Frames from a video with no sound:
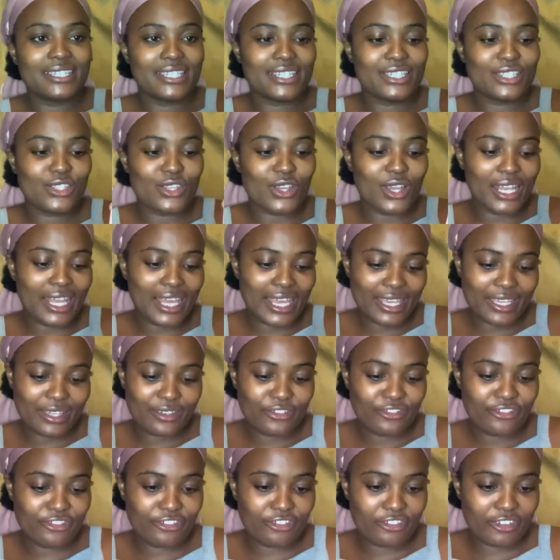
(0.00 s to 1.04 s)
these are like
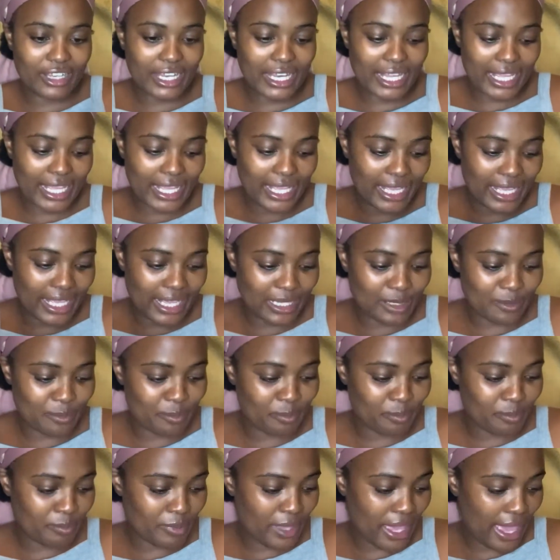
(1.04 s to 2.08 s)
flared
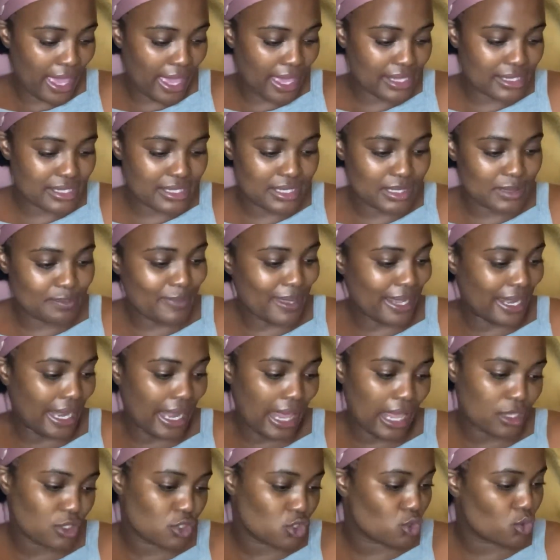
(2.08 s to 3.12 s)
pants
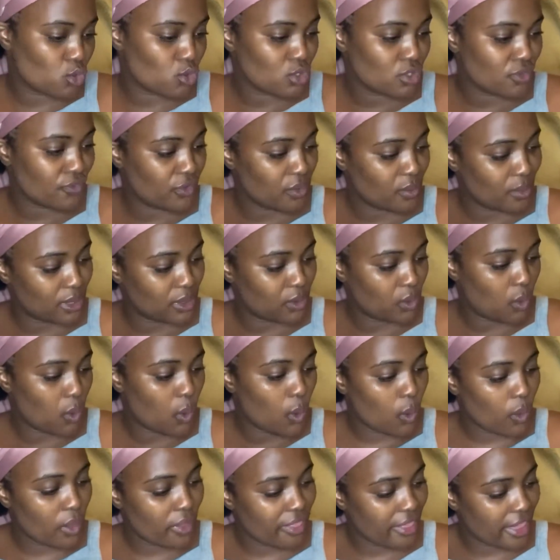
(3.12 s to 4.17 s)
palazzos if you want to
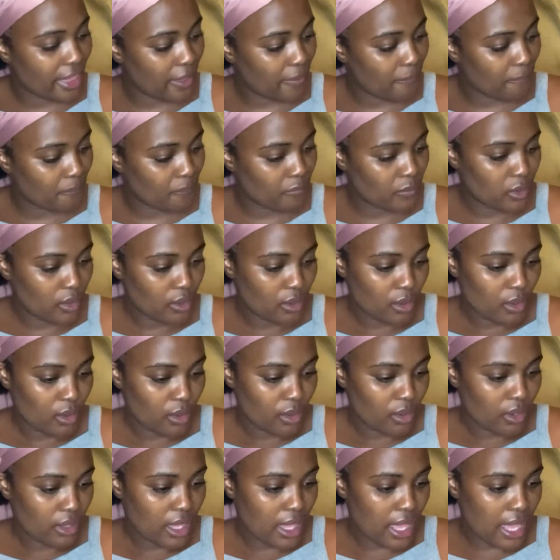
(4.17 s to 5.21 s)
call them
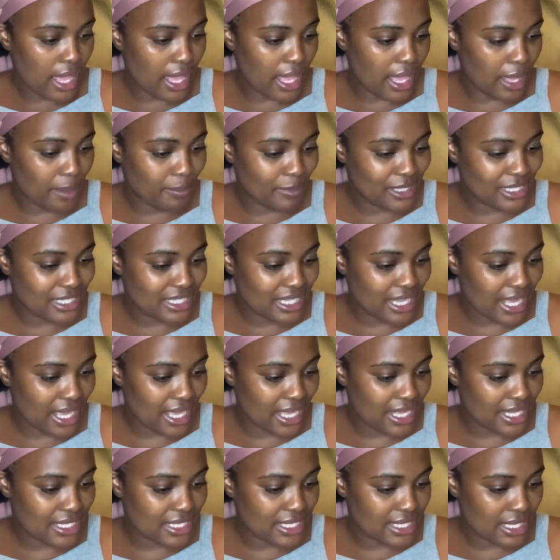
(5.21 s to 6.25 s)
um, it
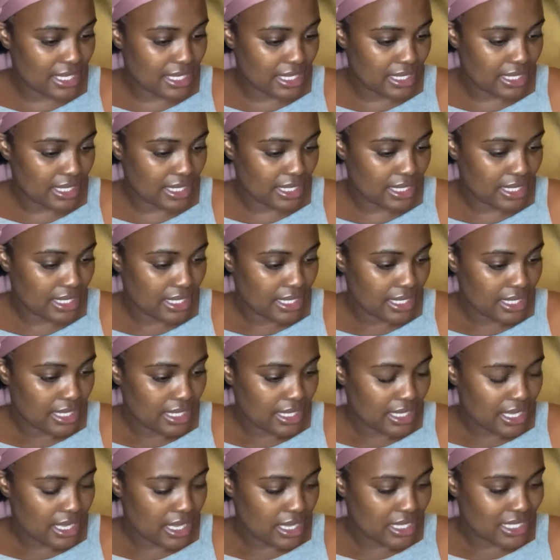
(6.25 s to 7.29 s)
says
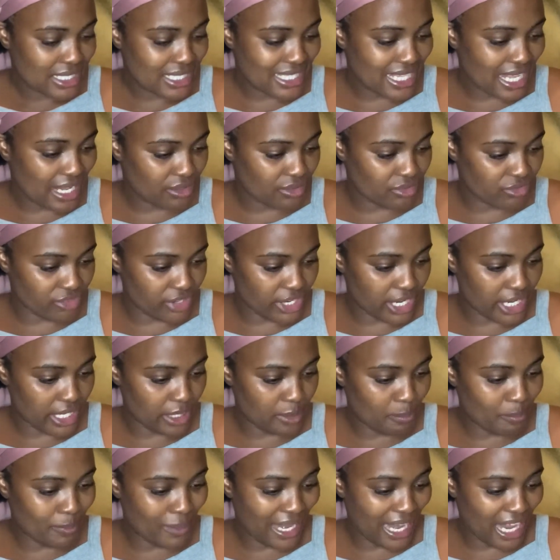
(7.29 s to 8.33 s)

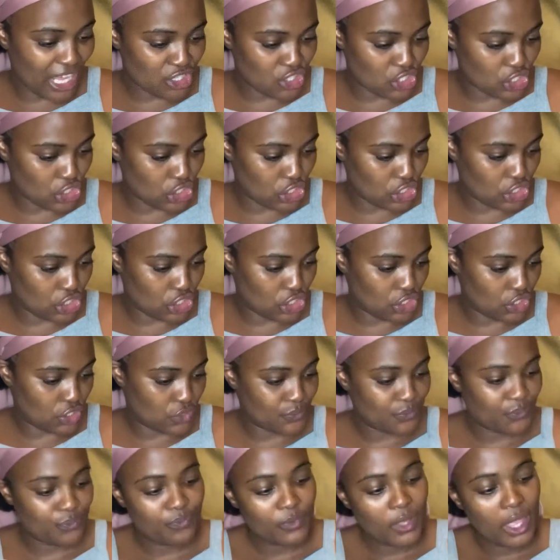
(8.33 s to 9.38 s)
sunray blush
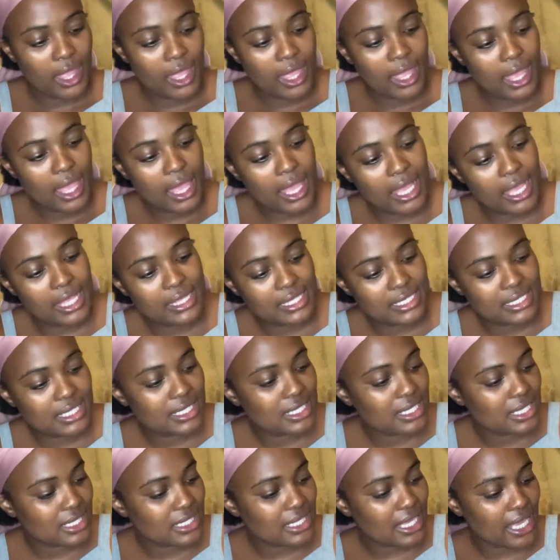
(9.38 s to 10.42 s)
uh, this
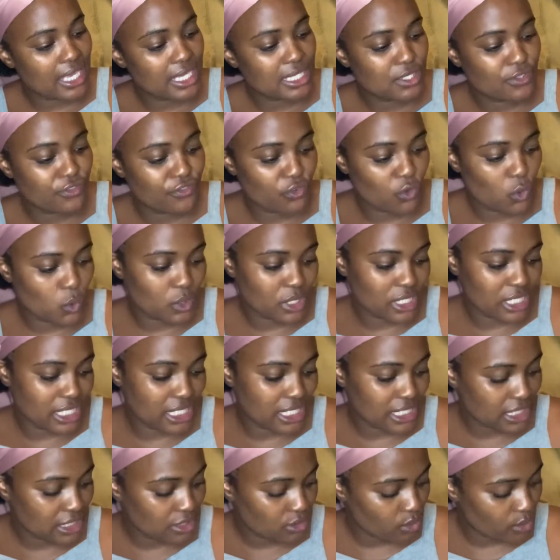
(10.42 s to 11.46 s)
is a size
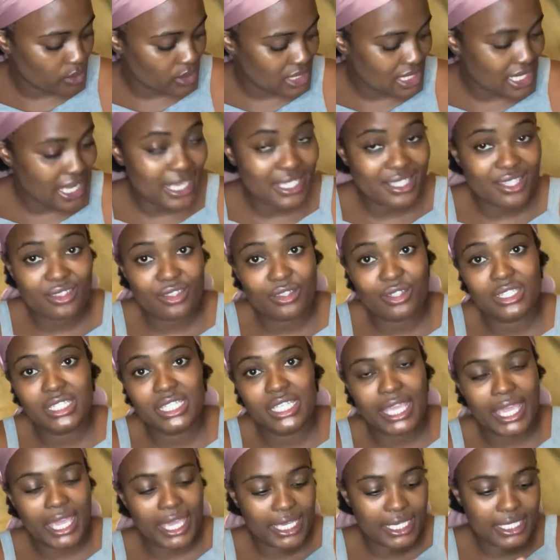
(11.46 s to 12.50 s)
14 or a size
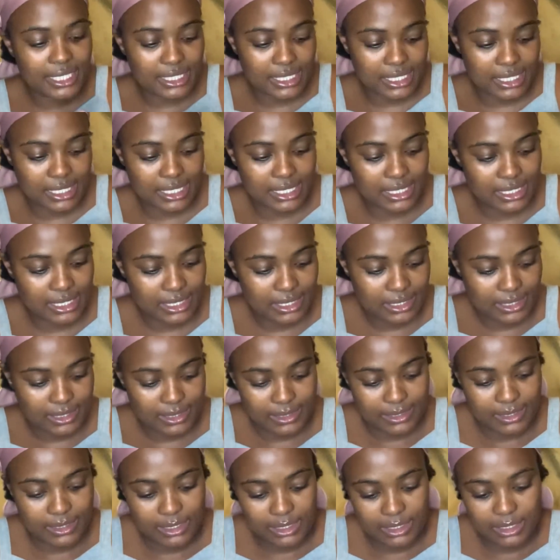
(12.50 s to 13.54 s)
38
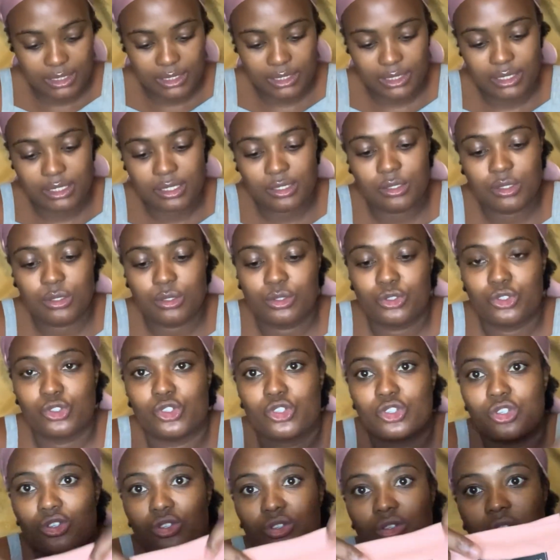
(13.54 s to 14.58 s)
just want to
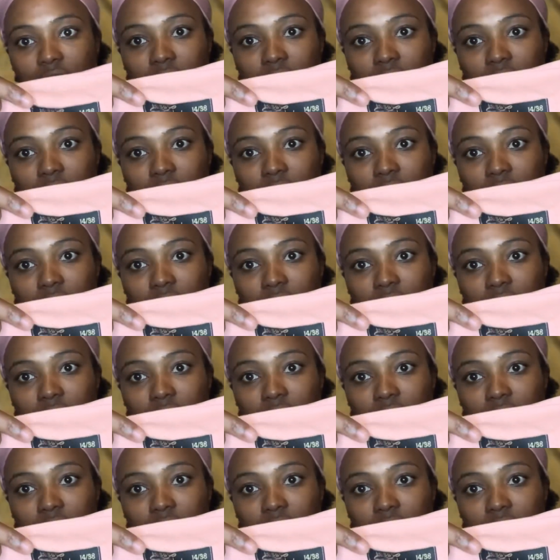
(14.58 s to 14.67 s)
show you